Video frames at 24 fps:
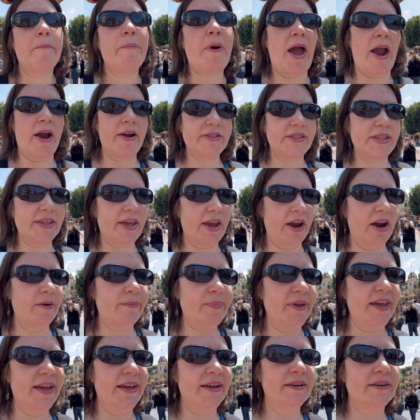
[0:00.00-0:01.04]
Pirates of the
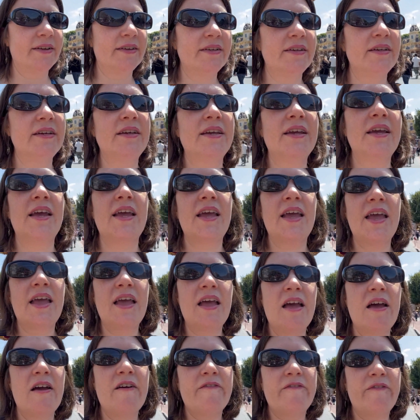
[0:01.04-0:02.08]
Caribbean.
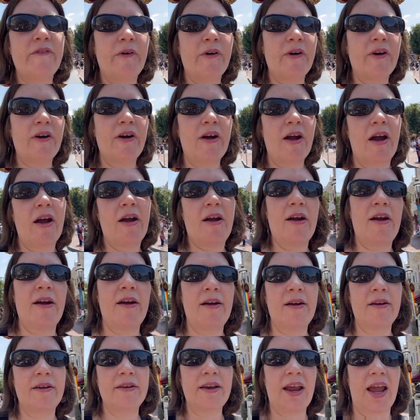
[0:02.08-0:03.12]
For
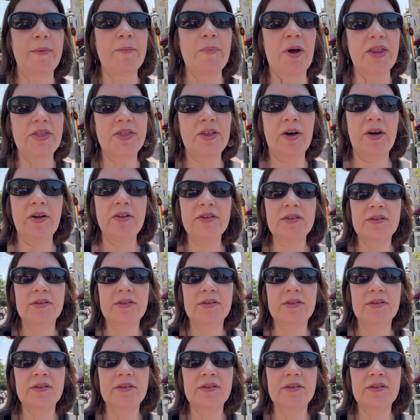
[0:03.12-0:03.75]
our 9-month-old,